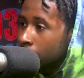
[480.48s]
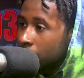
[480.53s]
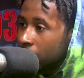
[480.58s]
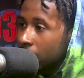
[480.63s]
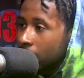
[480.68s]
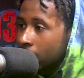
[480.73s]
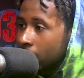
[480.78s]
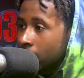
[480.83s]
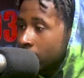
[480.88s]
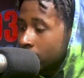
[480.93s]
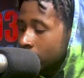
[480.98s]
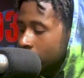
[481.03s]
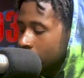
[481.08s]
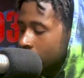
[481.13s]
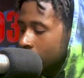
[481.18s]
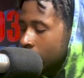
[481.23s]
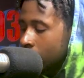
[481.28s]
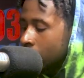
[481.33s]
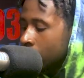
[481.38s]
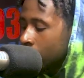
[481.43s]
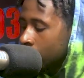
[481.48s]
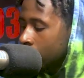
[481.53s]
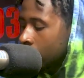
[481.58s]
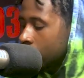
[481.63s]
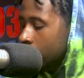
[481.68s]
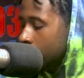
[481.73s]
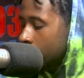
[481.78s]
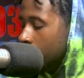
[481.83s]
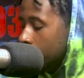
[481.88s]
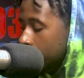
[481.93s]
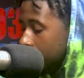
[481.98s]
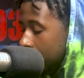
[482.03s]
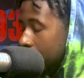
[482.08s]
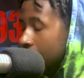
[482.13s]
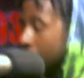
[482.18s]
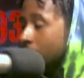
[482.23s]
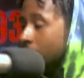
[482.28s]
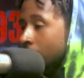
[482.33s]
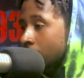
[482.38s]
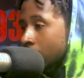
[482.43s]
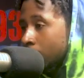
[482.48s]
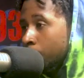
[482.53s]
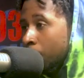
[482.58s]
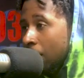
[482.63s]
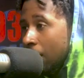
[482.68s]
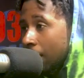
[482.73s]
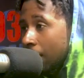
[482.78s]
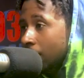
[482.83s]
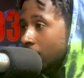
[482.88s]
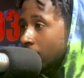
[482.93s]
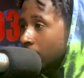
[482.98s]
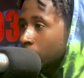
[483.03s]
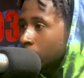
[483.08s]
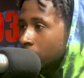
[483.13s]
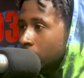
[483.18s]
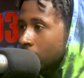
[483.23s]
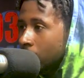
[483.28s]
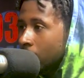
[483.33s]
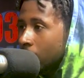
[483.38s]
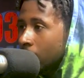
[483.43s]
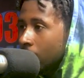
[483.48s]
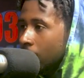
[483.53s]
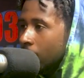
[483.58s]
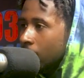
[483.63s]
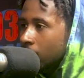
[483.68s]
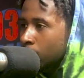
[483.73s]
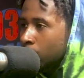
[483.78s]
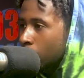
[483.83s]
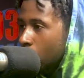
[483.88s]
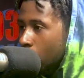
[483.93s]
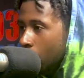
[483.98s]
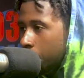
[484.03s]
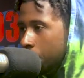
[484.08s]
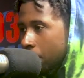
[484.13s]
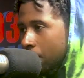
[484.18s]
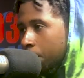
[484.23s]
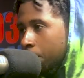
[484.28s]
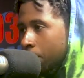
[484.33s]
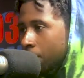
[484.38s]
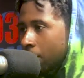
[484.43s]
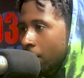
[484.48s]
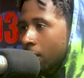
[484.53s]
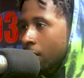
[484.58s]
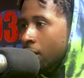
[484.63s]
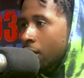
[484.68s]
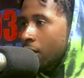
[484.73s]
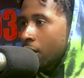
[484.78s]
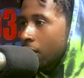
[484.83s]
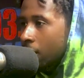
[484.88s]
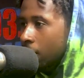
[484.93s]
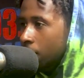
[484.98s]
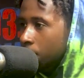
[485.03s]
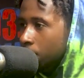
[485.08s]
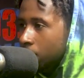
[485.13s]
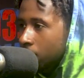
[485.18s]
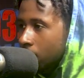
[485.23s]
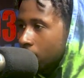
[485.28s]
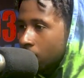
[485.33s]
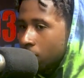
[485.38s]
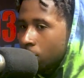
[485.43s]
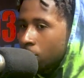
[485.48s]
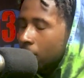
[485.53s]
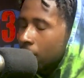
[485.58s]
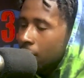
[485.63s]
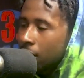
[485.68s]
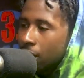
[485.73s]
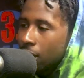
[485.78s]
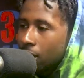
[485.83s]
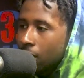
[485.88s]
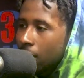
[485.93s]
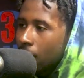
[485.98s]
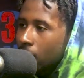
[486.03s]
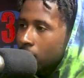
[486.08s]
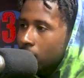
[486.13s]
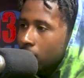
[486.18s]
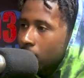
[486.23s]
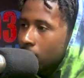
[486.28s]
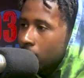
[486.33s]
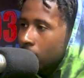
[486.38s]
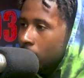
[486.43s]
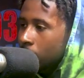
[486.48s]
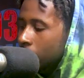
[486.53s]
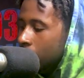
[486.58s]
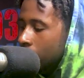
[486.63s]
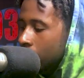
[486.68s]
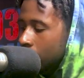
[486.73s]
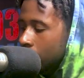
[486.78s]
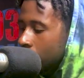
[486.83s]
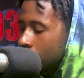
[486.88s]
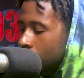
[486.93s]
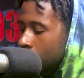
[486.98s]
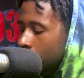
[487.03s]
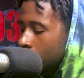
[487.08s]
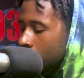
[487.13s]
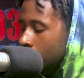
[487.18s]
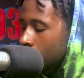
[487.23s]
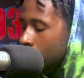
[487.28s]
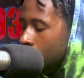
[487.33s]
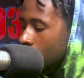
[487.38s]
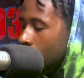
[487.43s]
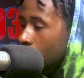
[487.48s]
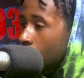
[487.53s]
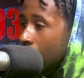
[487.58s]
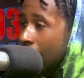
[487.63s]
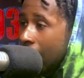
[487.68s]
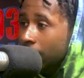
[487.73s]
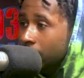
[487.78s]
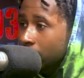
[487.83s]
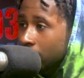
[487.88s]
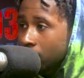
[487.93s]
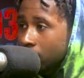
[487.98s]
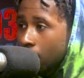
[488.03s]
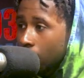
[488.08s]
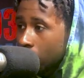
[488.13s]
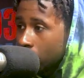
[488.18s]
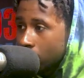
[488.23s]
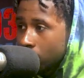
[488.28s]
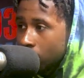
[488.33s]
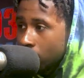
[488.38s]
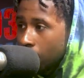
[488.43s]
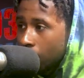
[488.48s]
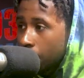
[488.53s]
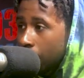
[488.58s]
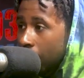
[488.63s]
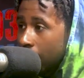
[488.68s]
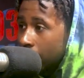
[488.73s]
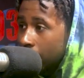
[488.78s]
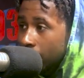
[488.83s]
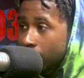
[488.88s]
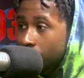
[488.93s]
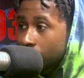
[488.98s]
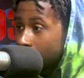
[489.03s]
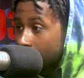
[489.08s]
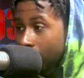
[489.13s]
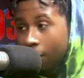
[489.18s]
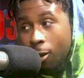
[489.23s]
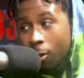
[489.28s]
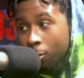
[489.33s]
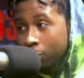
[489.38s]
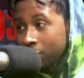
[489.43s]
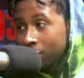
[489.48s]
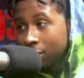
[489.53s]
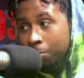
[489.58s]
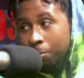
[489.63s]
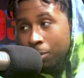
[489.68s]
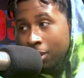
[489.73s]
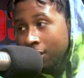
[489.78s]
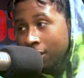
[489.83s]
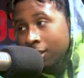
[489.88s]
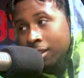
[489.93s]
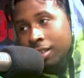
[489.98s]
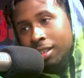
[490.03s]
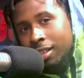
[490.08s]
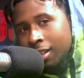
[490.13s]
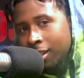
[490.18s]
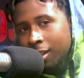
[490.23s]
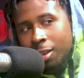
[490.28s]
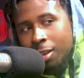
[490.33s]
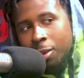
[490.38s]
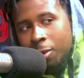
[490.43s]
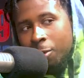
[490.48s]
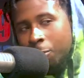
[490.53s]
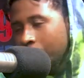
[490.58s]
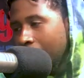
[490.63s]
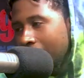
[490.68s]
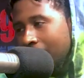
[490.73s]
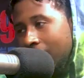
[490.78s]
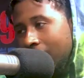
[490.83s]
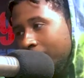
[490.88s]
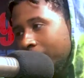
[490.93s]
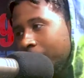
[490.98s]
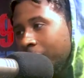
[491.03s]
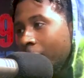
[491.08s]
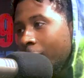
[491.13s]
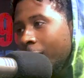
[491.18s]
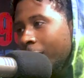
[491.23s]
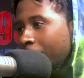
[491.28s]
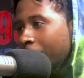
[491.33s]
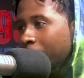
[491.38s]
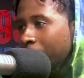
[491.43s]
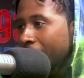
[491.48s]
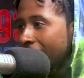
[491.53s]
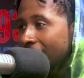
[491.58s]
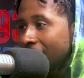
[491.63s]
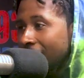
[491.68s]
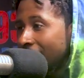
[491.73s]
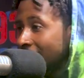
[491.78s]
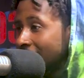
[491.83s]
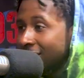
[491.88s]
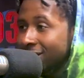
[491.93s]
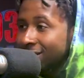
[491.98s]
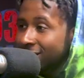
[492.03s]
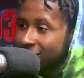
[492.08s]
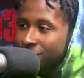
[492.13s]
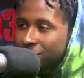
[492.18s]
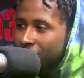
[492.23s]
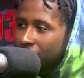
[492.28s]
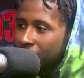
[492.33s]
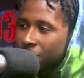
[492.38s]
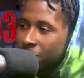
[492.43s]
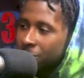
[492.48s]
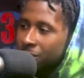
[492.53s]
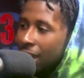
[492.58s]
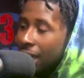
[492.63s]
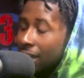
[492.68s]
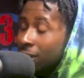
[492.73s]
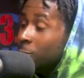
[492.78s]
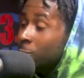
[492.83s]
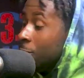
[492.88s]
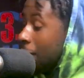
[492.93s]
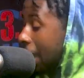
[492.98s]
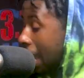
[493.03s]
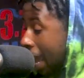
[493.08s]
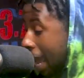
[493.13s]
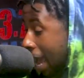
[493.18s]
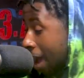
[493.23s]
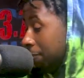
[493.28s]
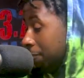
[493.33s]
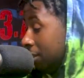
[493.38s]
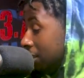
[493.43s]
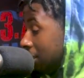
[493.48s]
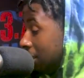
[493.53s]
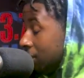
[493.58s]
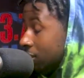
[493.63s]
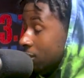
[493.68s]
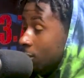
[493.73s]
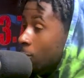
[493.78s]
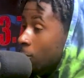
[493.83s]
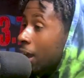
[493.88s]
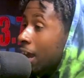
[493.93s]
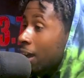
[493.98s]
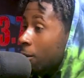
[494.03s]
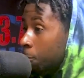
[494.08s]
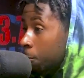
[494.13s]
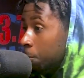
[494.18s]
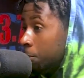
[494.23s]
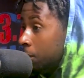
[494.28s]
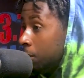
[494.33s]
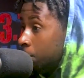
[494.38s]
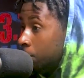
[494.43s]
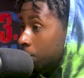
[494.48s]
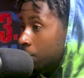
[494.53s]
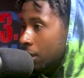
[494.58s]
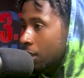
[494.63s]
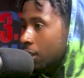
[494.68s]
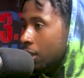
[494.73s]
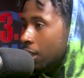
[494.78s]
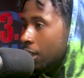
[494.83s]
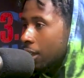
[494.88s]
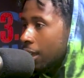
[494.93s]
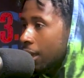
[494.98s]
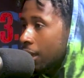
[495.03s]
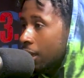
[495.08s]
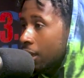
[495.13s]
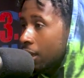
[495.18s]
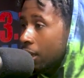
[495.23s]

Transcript: because though it is as big as Houston, it's more people there. Houston, you can get lost in. You don't have to talk to somebody, and you can just be way far away, and you know, like you have to interact with people in LA.